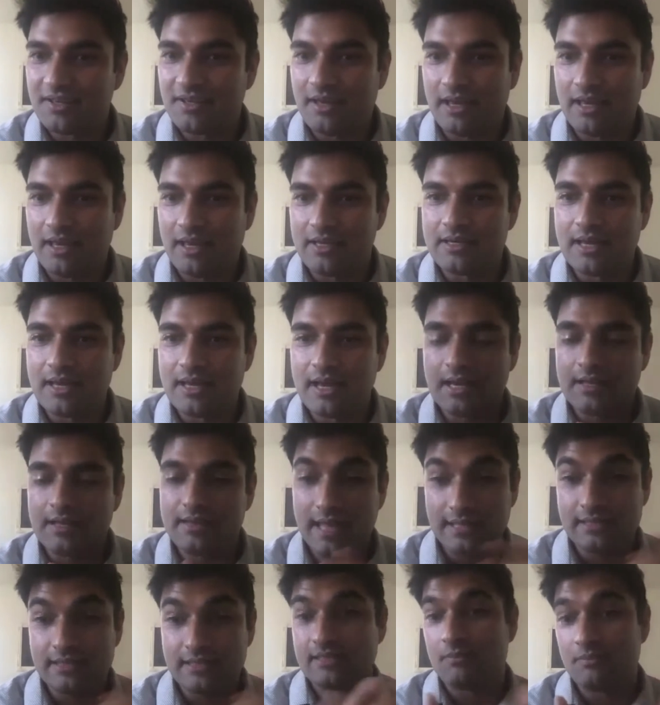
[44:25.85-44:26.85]
And uh,
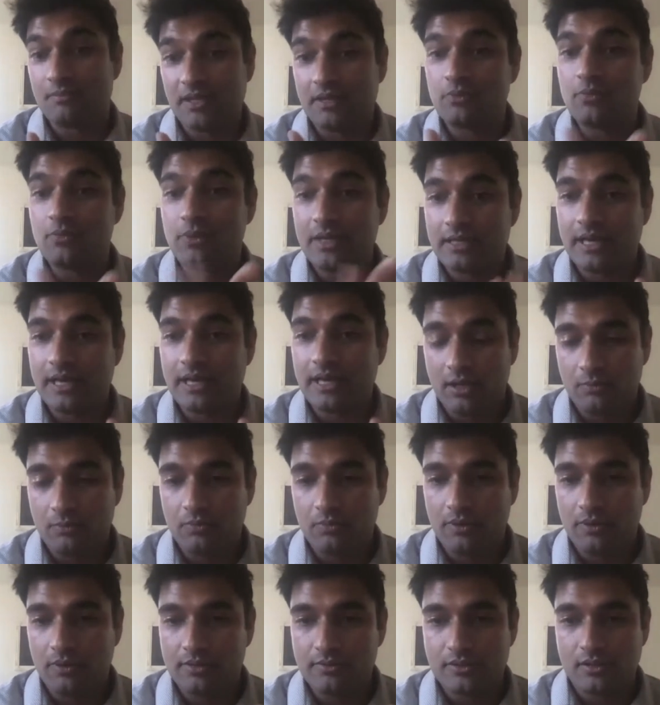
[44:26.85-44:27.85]
that's something we can help
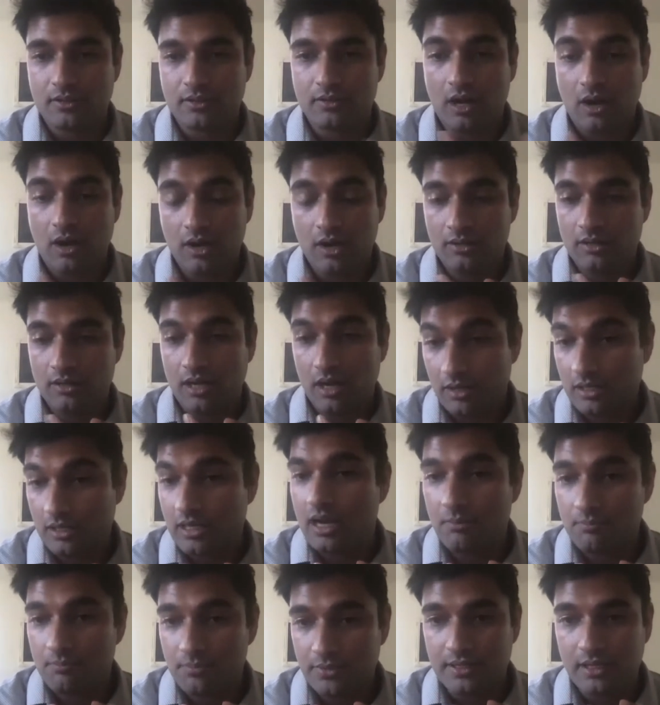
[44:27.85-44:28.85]
with. So our, our
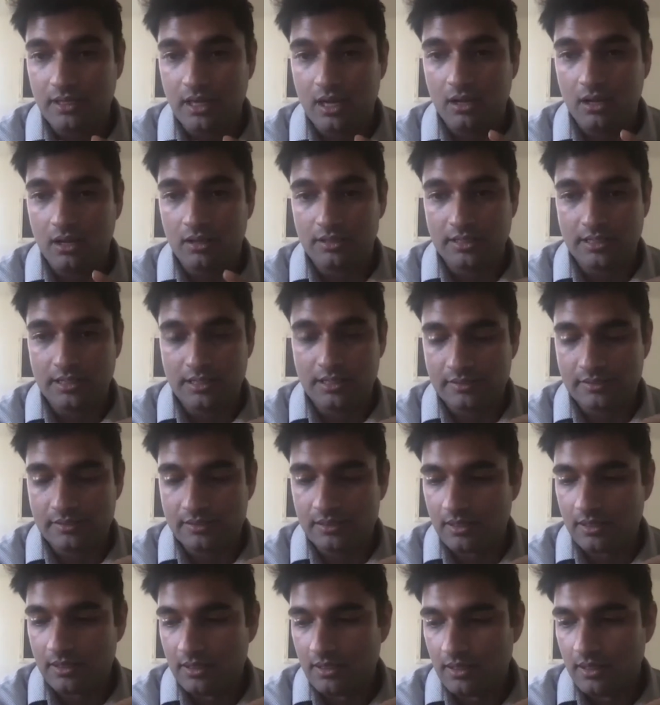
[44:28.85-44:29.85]
company, Collin, is
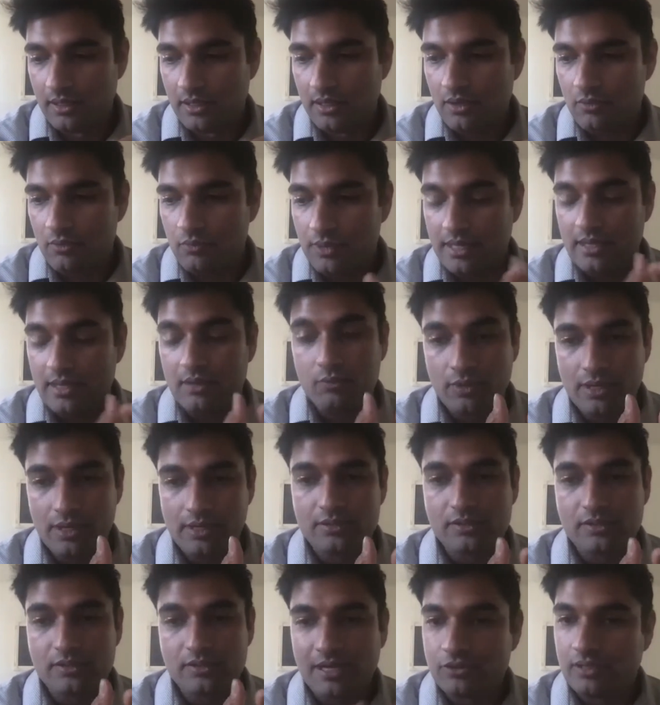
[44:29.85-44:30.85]
we, we
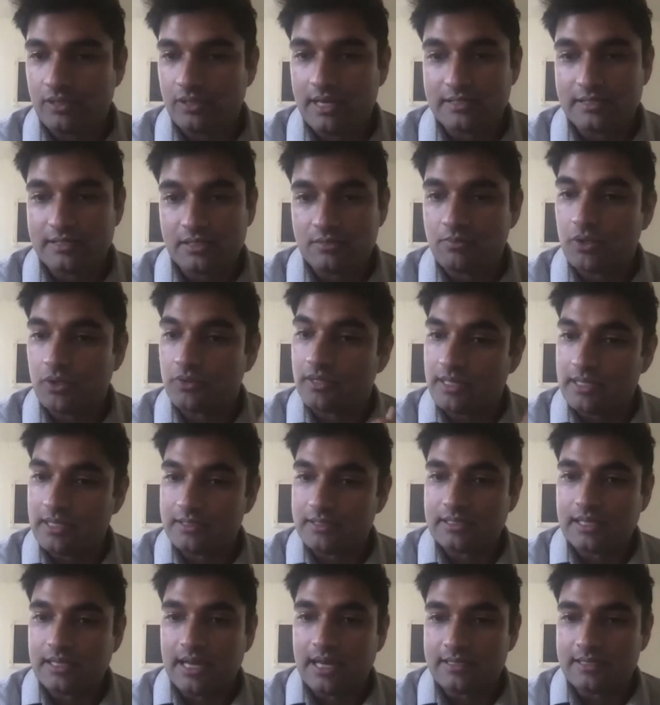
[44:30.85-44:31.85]
specialize in both
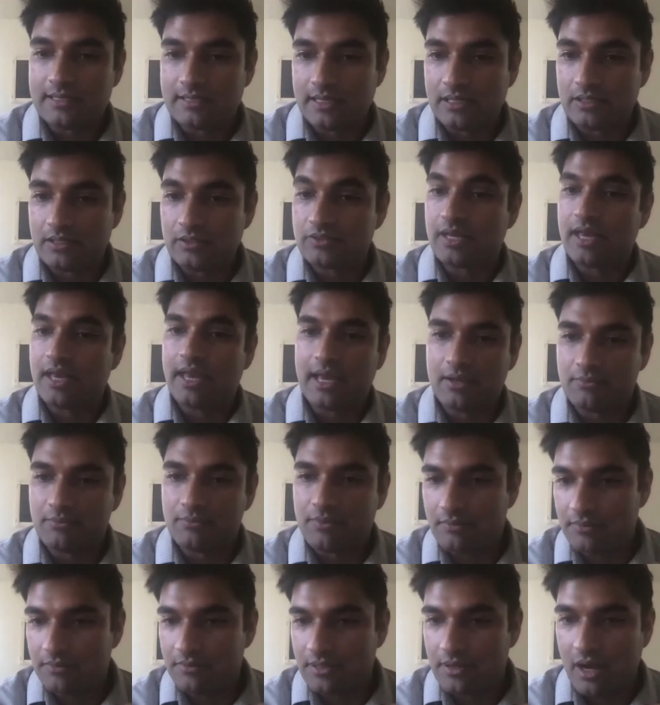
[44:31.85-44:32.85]
inside sales and
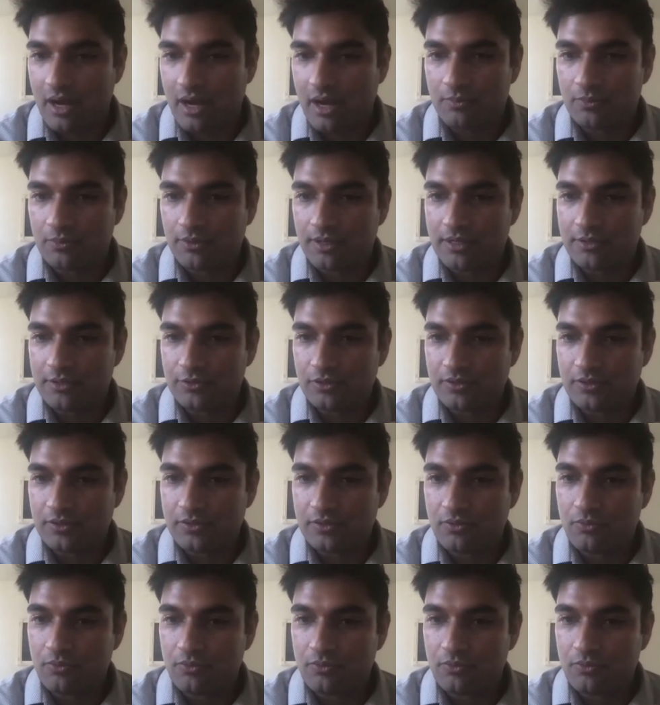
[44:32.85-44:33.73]
revenue operations.